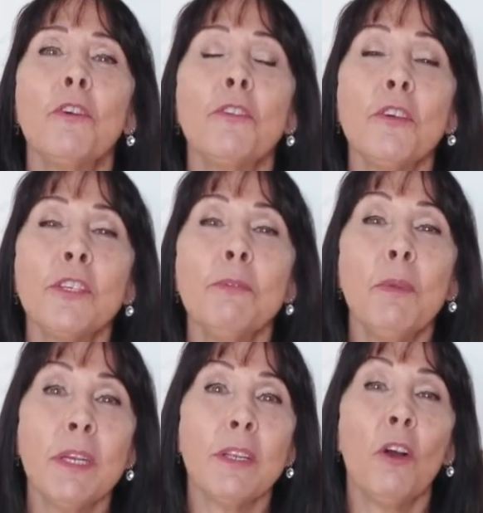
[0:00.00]
for a
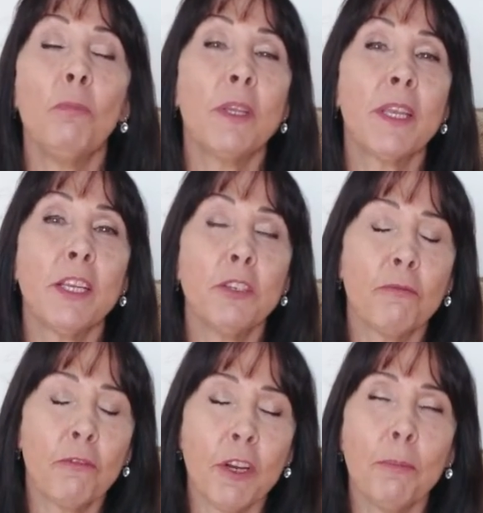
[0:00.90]
30-minute
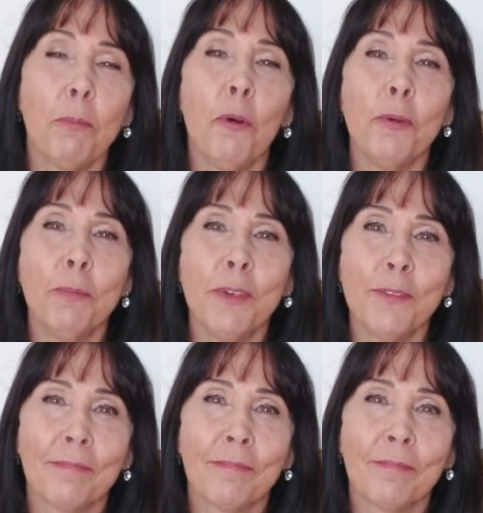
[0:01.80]
obligation-free
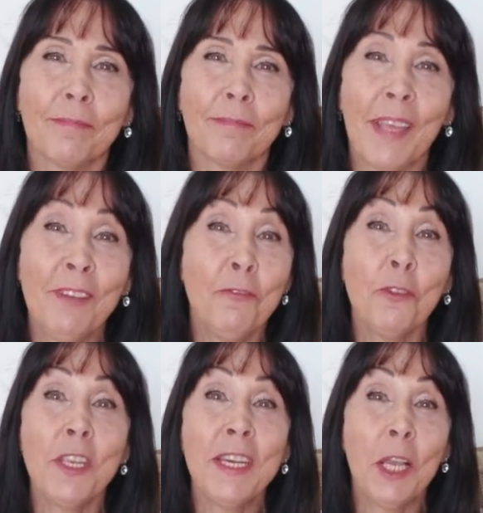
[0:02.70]
appointment. And
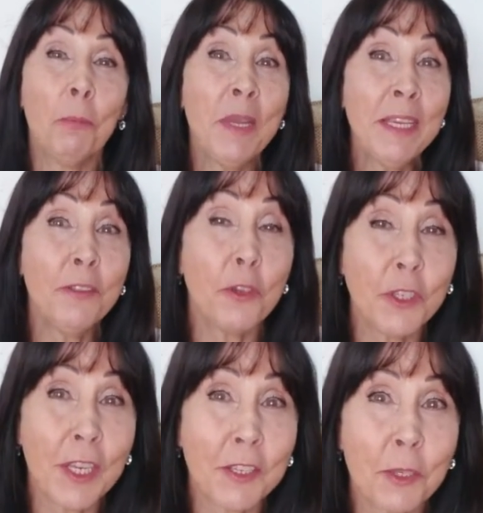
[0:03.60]
for the NLP
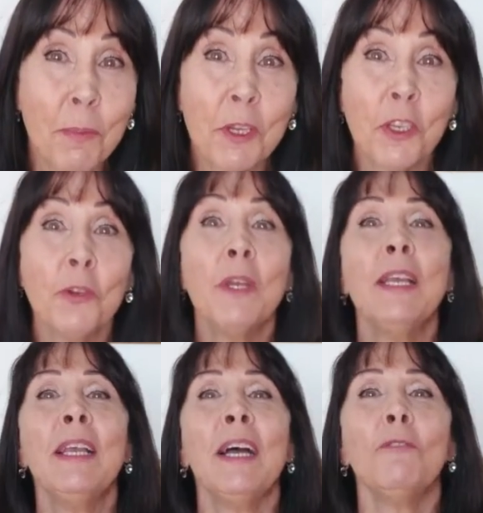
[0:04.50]
enthusiasts among you,
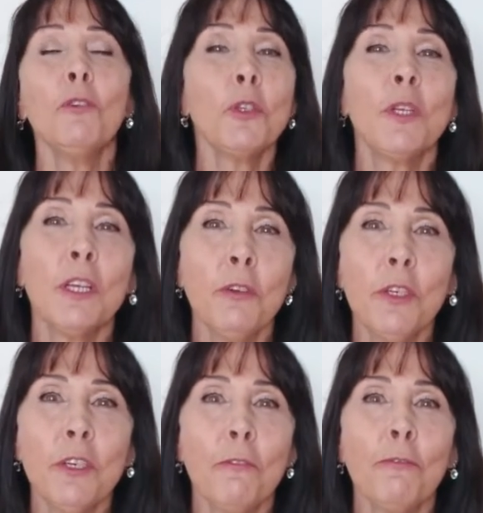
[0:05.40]
I've also
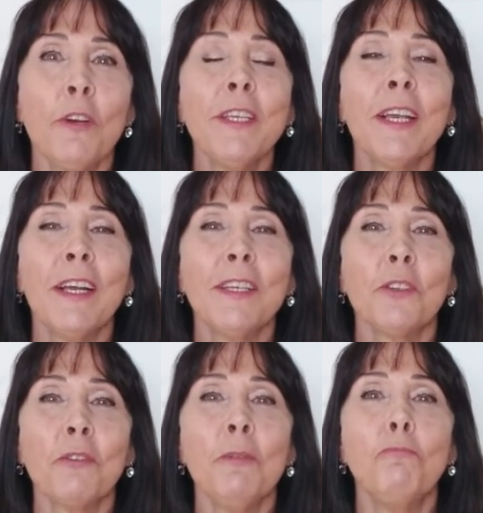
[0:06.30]
included a free guide
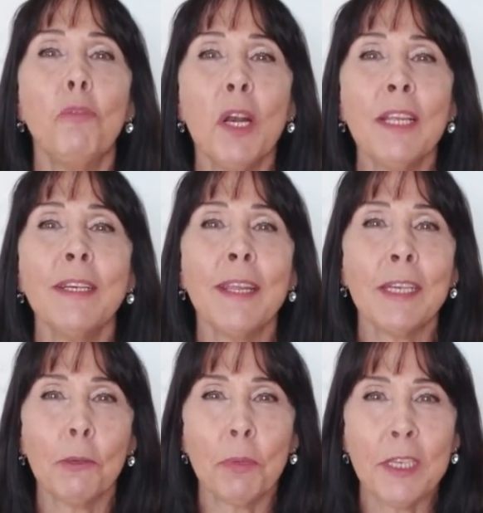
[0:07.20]
to 3 brilliant
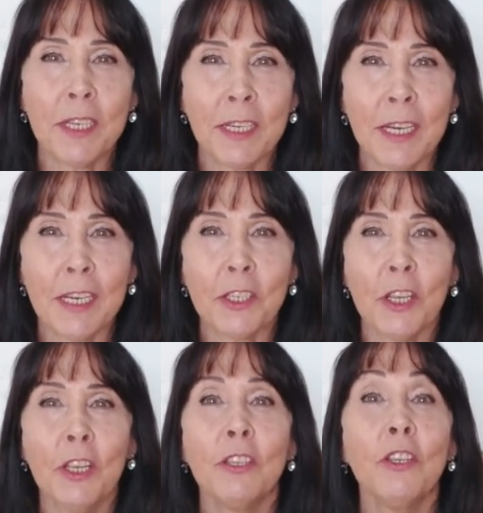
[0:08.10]
NLP techniques
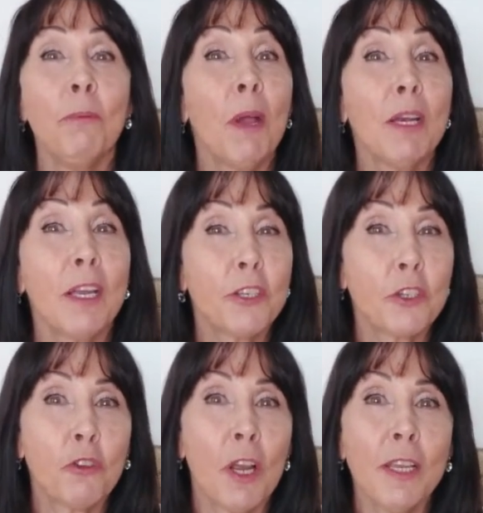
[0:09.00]
that you might like
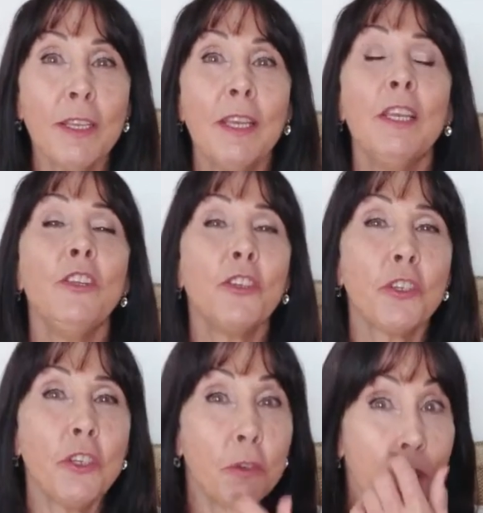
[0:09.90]
to try. You
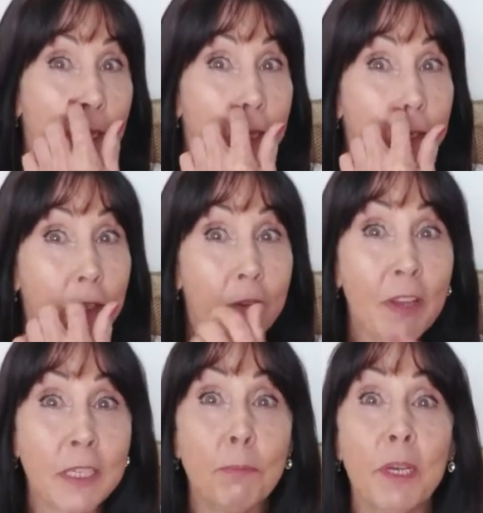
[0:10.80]
just use the link that I've
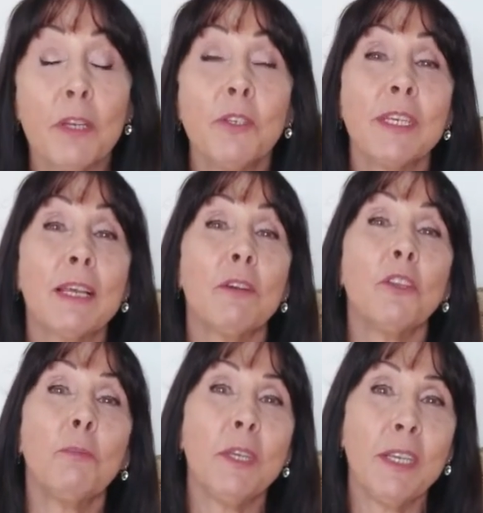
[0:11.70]
added below to
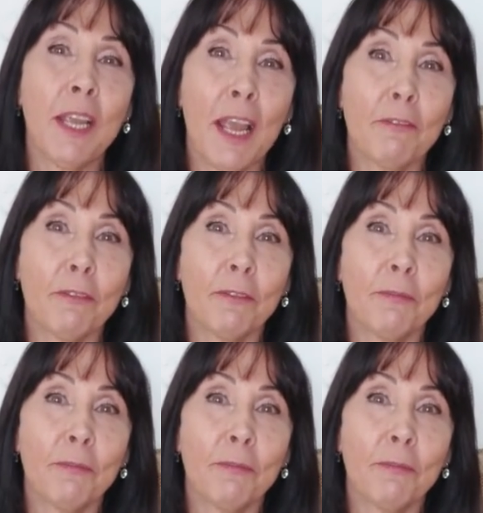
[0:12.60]
download the PDF.